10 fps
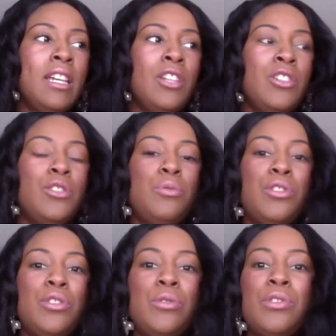you
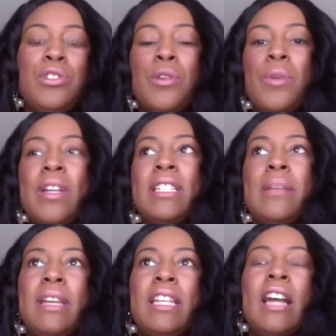use your
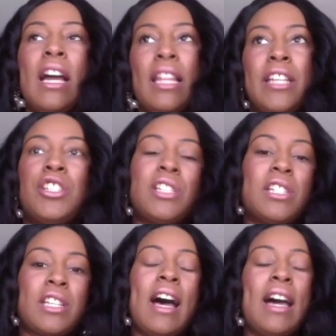wisdom and knowledge
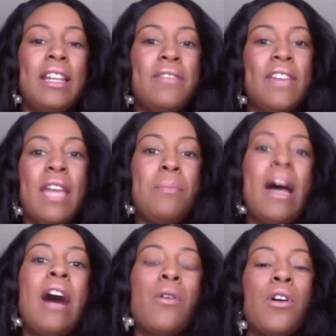to kind of gain
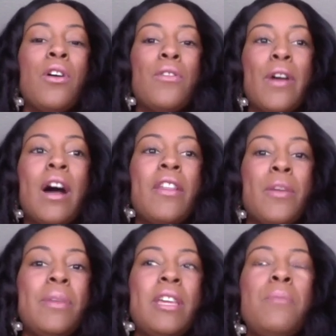power over
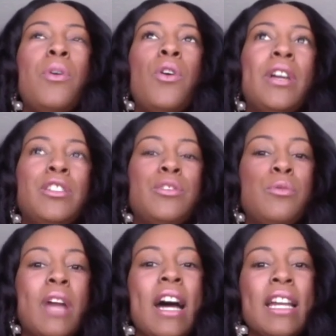other people, and
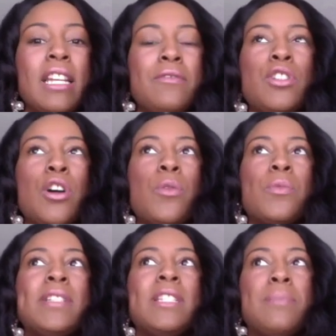you kind of
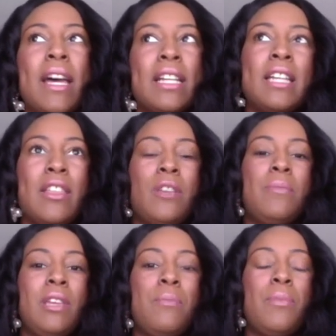don't respect other
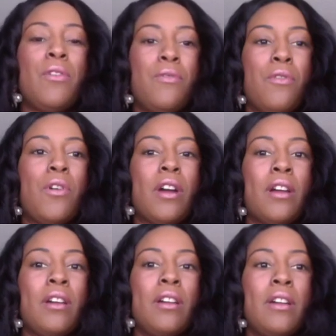people
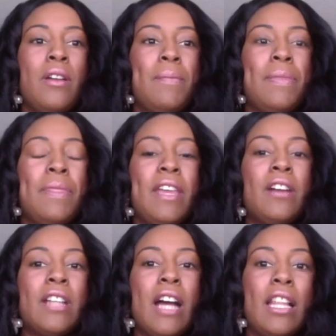for
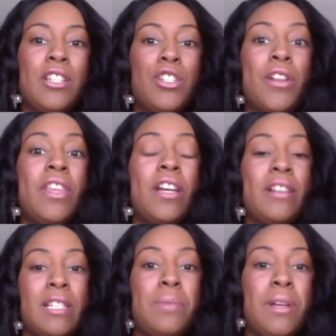their knowledge or their
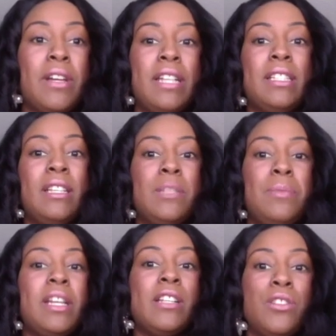experiences
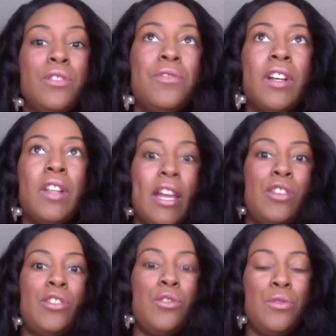because you feel like
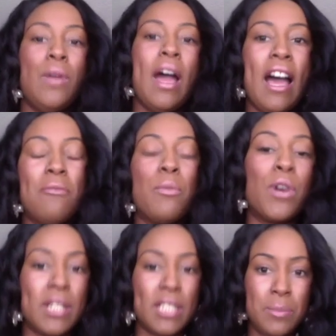you have
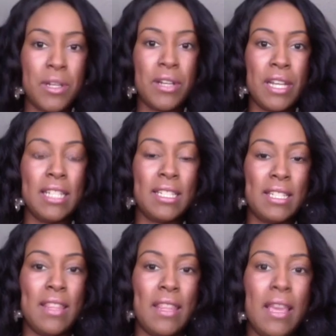more experience
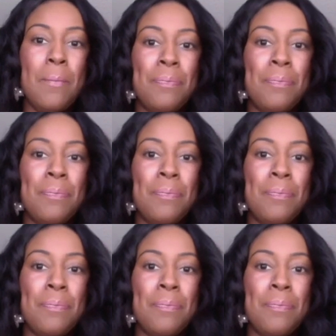than them.